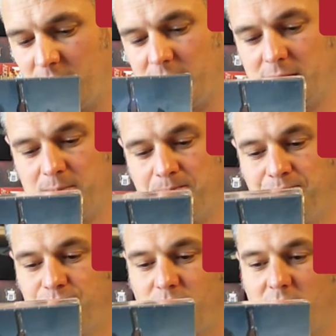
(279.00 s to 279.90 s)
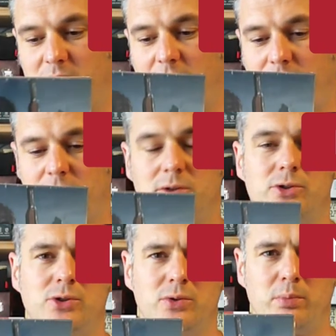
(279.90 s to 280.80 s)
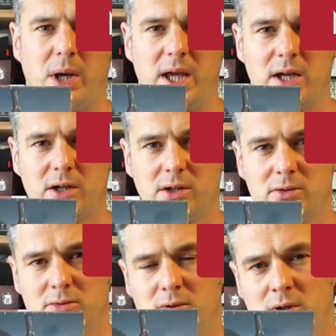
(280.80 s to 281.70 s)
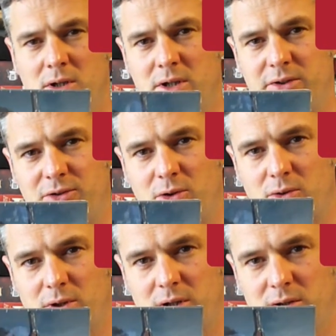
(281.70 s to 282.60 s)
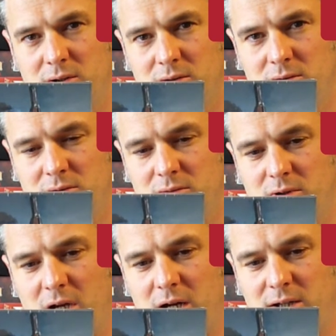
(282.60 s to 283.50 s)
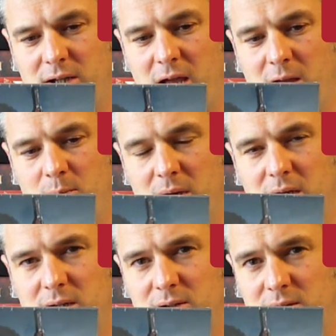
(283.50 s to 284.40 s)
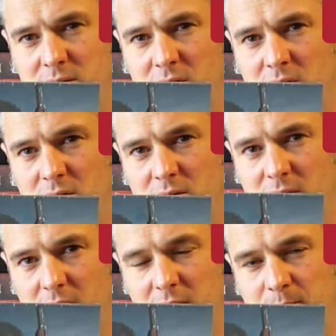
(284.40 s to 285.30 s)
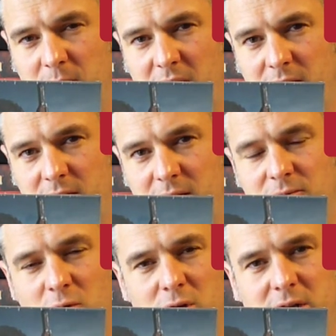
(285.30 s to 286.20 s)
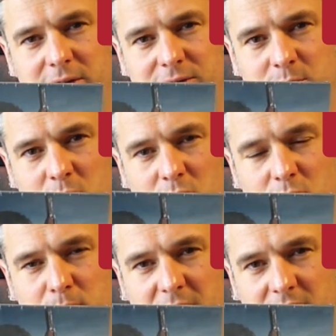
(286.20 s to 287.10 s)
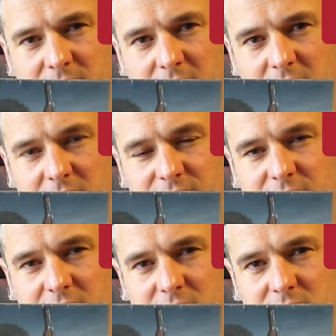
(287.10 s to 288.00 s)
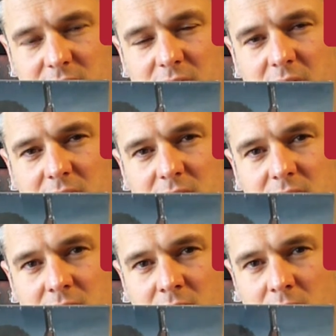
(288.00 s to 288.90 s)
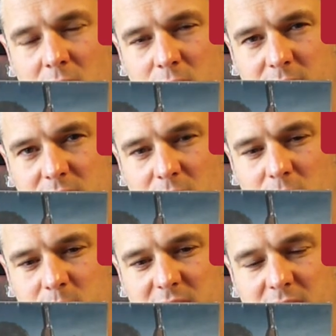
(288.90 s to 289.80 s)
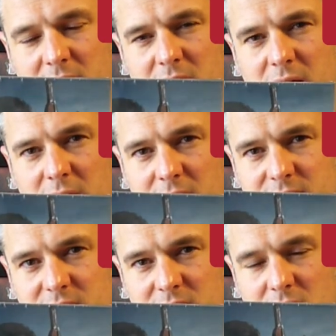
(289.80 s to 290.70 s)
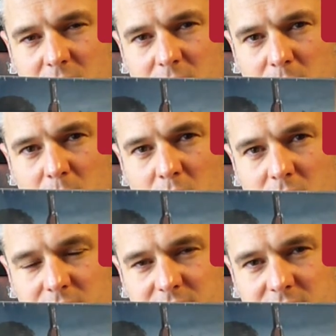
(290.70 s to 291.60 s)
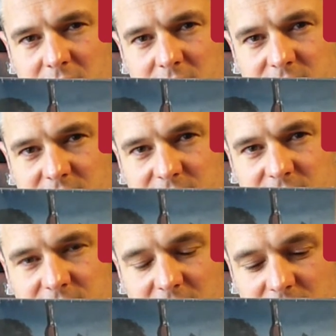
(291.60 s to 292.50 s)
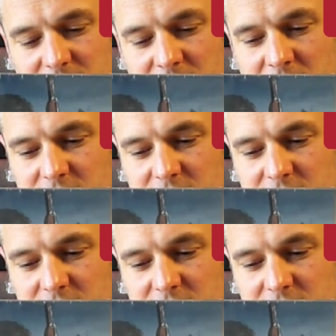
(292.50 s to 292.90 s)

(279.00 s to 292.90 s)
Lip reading: Another two-player historic card game, and I had one customer who backed the Kickstarter, and he already told me that he likes it a lot more than 1066.